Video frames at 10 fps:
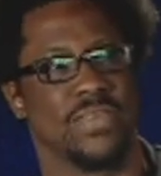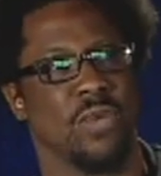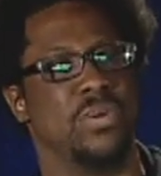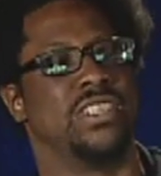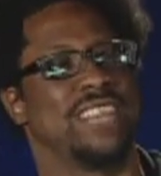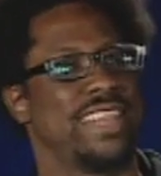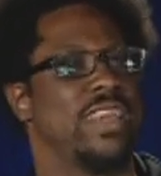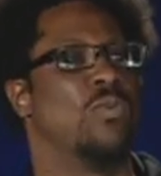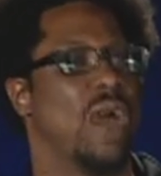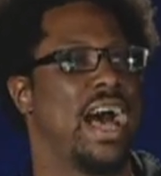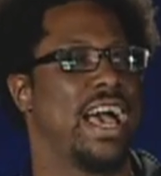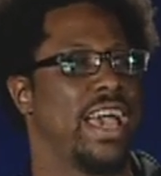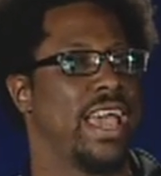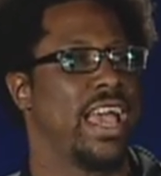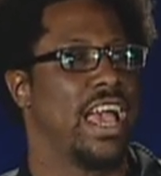Which is, I think,
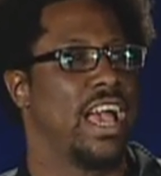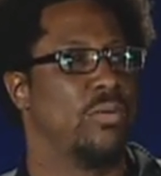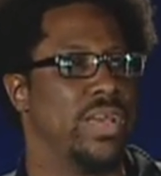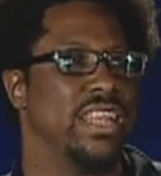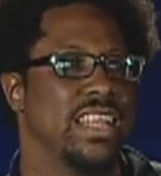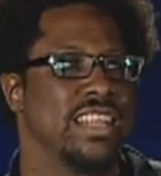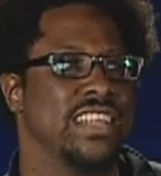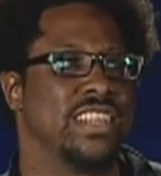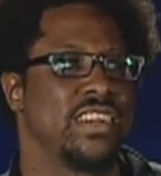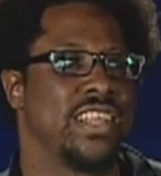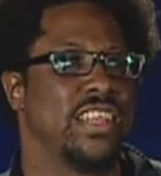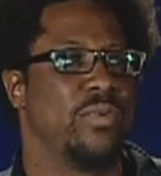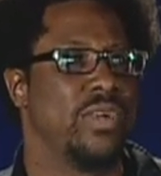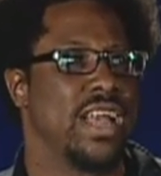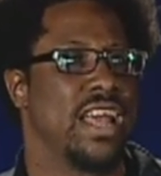why clearly
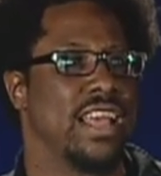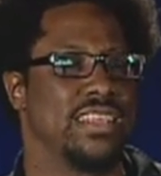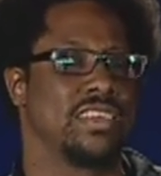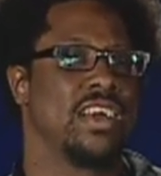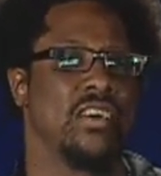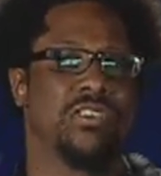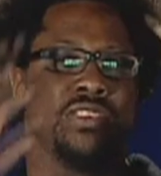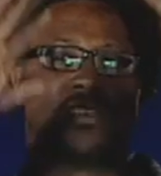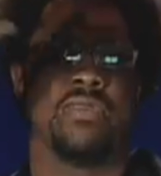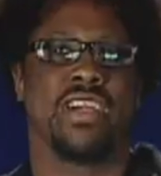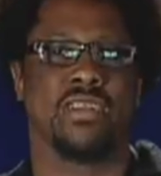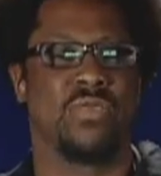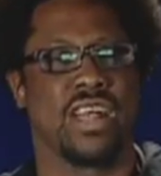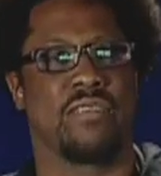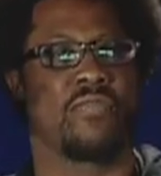we're not, as a culture, as America,
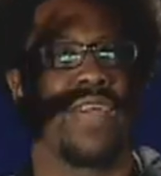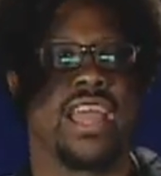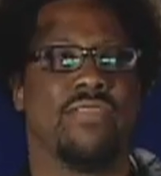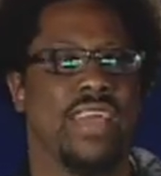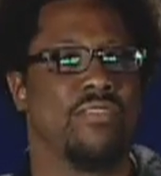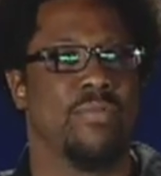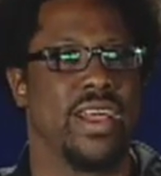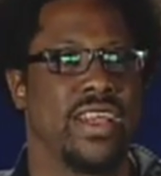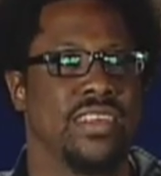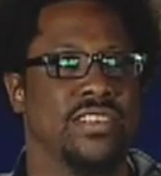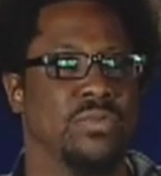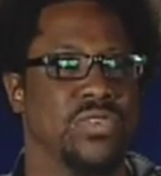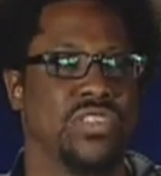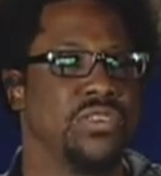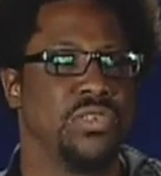we're not afraid of Native Americans, so we'll
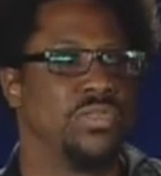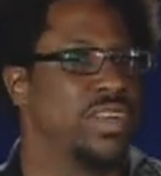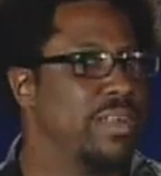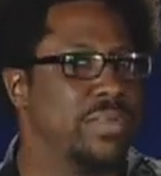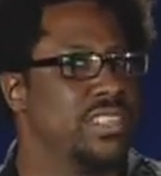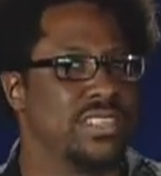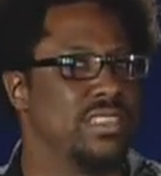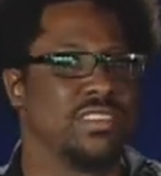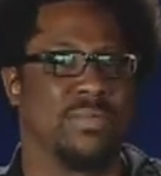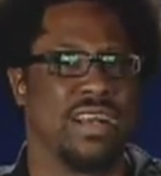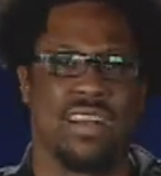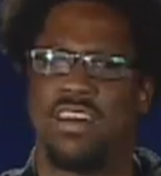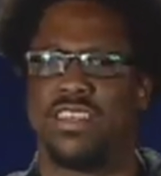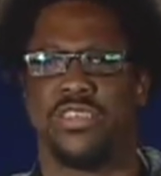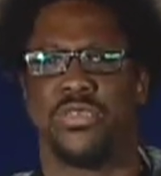still use their images and somehow
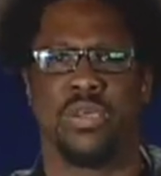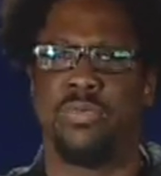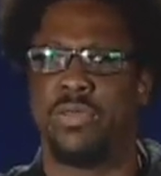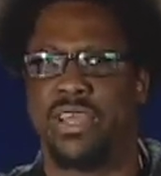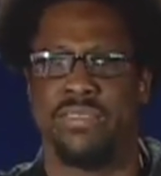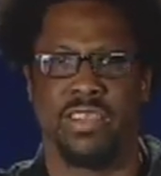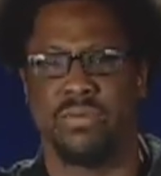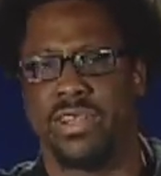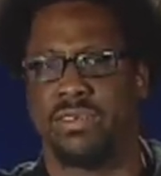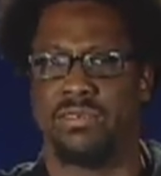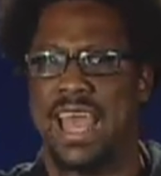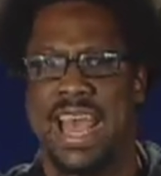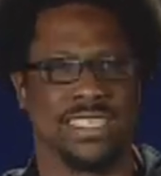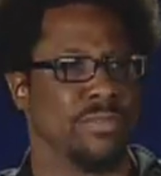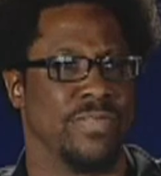call it a tribute, even though we don't
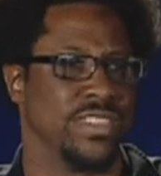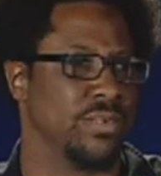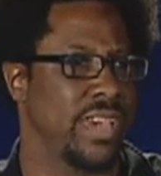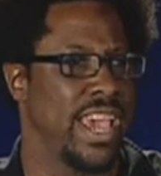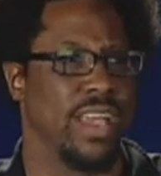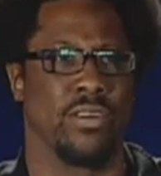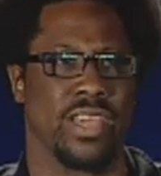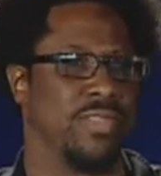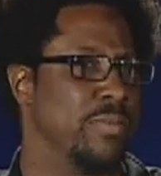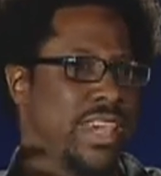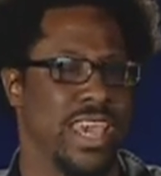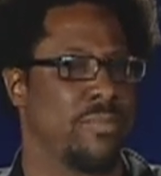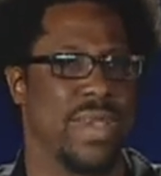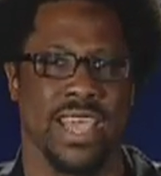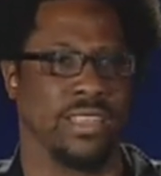ask them if it's okay or give them a
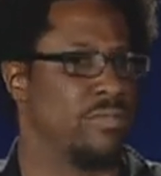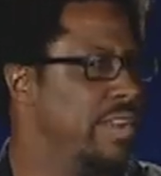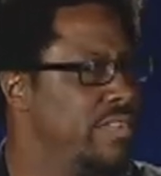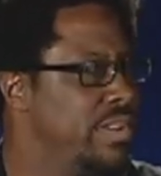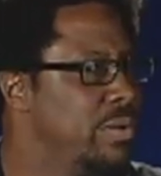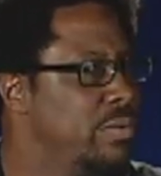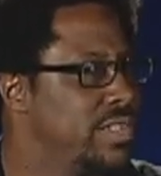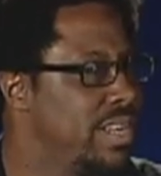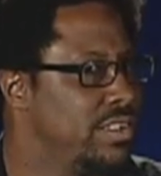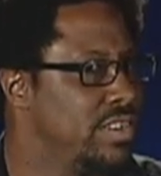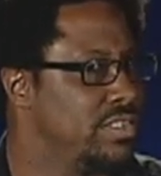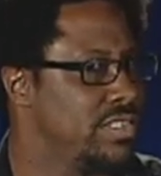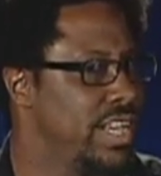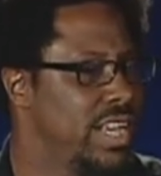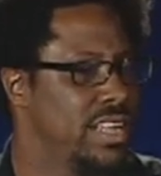kickback in the revenue, which I don't
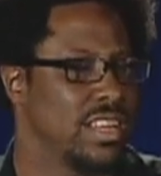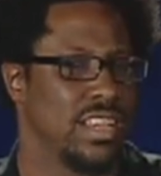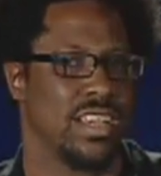understand.